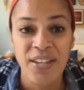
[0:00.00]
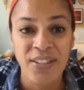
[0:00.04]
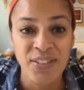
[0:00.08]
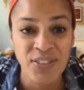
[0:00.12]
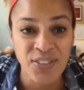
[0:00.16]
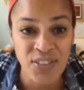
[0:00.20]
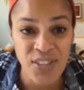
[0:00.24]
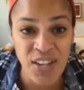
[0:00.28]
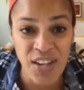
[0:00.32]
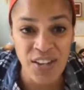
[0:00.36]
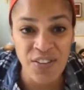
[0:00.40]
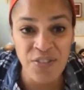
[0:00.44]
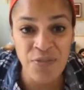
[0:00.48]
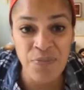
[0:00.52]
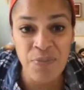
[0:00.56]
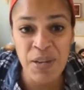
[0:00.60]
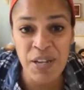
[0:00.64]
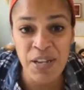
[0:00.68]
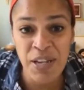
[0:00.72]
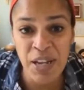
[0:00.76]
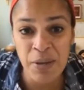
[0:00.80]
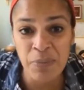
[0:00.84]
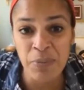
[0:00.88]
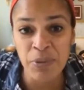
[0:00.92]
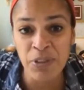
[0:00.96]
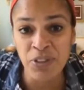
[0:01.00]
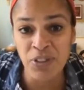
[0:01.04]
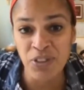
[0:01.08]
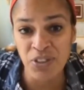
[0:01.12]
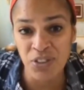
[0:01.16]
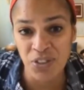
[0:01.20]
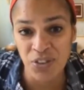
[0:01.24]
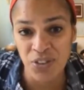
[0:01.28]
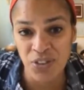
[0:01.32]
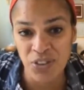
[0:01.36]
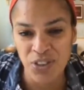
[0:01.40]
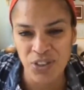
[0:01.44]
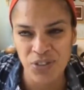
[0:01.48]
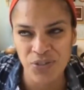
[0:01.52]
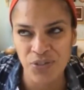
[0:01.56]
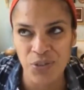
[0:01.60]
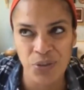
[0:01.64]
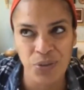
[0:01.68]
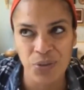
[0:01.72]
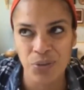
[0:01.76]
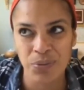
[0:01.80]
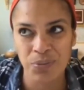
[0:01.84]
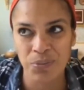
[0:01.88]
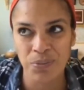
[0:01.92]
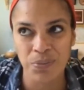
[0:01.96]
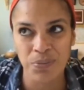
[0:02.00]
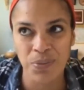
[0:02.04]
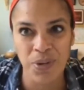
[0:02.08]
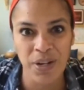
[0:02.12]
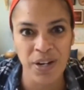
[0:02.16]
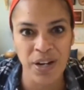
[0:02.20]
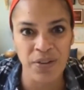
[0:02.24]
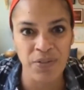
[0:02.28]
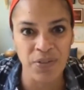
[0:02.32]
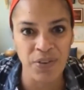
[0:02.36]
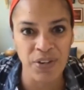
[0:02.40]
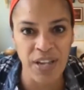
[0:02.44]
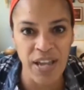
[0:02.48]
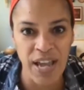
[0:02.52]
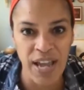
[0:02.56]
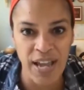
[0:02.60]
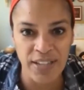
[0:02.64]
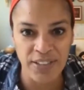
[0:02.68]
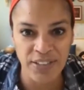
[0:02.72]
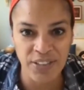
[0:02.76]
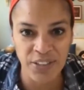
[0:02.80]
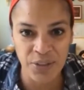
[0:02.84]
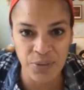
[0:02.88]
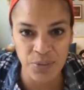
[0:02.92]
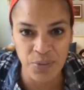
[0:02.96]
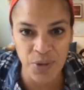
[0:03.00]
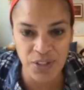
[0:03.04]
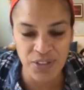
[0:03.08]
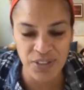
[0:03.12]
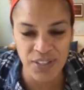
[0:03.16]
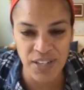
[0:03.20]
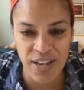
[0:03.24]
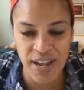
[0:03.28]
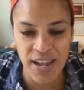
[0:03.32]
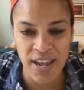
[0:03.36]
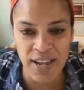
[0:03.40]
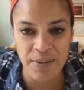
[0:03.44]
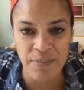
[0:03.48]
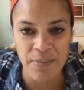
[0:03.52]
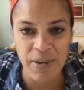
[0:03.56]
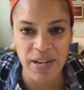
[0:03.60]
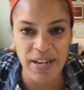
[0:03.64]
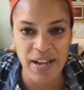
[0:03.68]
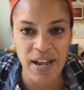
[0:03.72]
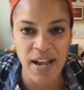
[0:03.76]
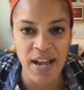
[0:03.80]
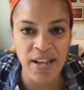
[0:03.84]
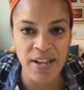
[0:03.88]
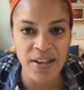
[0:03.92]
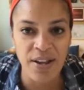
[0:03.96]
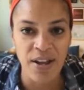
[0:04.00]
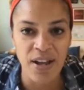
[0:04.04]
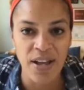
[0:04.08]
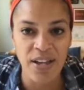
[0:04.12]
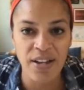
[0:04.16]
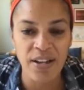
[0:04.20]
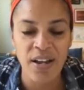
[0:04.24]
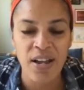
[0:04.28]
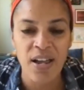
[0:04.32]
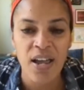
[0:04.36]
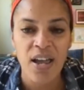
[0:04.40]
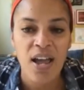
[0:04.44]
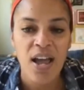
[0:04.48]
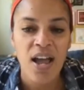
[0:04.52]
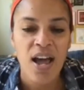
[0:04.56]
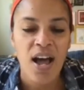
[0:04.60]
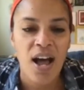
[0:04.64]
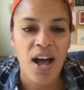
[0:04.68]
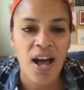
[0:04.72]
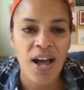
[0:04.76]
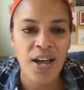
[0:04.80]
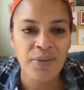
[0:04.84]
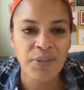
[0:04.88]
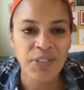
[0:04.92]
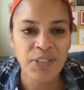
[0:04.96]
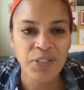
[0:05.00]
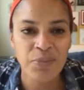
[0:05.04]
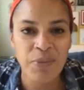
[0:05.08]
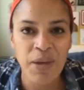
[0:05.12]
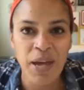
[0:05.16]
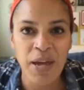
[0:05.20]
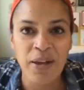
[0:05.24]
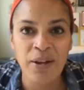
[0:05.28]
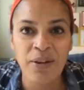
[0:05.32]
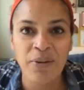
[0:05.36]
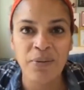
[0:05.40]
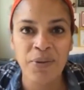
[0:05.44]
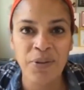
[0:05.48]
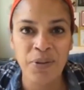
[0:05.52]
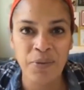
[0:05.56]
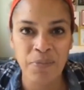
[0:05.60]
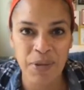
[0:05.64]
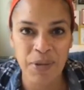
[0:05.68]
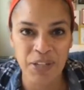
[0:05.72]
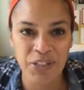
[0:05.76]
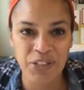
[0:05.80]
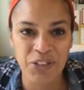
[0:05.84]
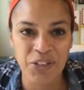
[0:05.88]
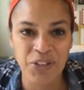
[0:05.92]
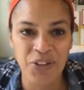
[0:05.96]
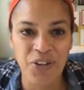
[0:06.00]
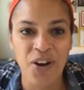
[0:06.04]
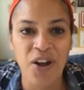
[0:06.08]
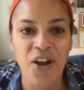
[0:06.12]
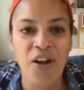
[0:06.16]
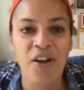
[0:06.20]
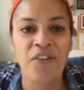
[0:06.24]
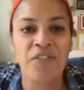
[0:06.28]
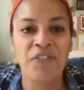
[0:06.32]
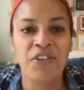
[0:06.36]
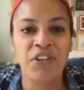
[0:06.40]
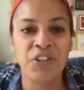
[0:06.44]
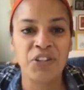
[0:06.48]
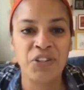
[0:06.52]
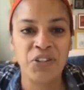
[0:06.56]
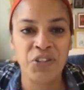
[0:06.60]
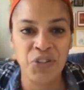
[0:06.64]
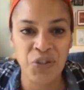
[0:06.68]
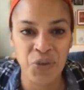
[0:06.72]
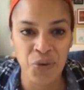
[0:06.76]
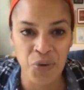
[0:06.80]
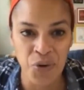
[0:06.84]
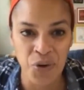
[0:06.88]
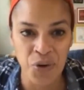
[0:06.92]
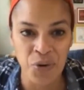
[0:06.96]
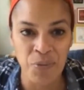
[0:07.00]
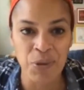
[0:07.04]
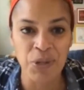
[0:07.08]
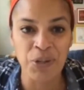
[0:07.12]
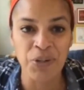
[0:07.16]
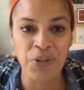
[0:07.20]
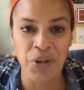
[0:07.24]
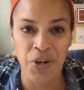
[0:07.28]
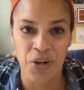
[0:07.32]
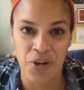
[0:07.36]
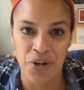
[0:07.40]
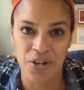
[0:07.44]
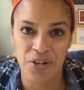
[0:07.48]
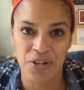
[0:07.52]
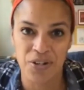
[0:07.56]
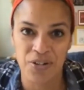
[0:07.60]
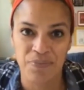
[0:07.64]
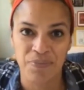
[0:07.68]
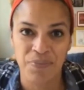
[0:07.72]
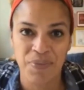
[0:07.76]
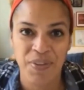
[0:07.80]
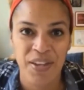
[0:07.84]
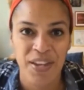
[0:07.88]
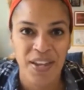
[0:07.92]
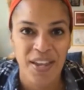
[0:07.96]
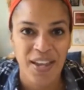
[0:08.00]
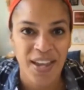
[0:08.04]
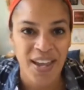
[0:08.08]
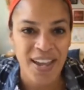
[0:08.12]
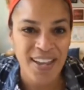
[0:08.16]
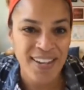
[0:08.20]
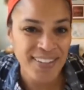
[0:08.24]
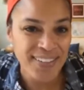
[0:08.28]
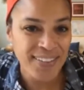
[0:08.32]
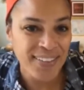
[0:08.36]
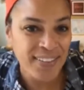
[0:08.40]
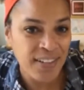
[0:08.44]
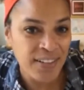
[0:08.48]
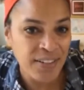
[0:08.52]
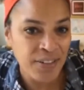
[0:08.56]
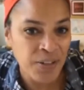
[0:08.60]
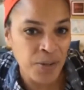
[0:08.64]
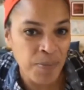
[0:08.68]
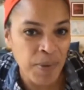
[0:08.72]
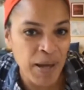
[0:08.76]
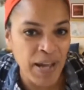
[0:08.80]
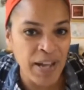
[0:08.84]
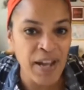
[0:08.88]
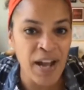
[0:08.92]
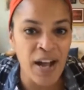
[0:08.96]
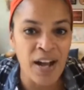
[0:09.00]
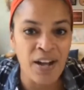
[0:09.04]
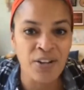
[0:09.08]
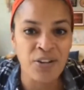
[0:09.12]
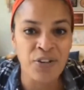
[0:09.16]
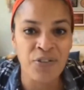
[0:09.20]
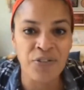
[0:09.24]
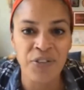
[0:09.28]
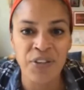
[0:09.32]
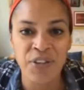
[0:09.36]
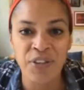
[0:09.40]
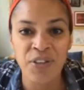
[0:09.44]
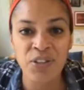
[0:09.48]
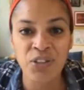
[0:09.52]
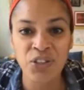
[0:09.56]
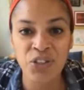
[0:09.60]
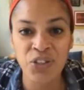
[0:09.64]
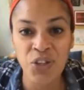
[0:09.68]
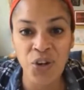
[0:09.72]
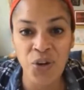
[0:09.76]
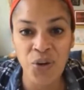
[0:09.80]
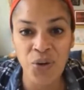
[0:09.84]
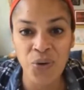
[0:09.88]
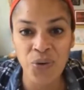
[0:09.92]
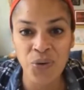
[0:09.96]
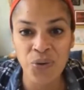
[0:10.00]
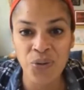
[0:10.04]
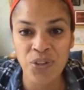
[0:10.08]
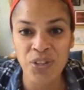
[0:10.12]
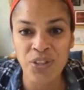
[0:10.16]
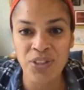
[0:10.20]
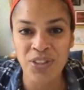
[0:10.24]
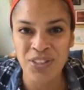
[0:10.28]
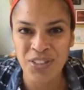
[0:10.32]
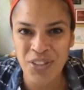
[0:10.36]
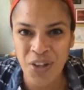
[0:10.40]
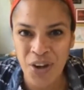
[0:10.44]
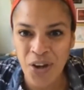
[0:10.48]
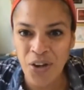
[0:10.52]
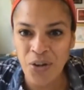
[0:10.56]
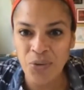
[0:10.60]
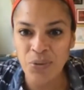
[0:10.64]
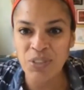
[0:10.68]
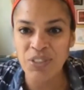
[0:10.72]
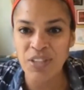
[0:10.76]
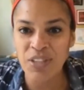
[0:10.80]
Instead of being able to search for whatever gadget it was I had my eye on, I was met with a picture of an adorable dog. and a little biography that showed that the dog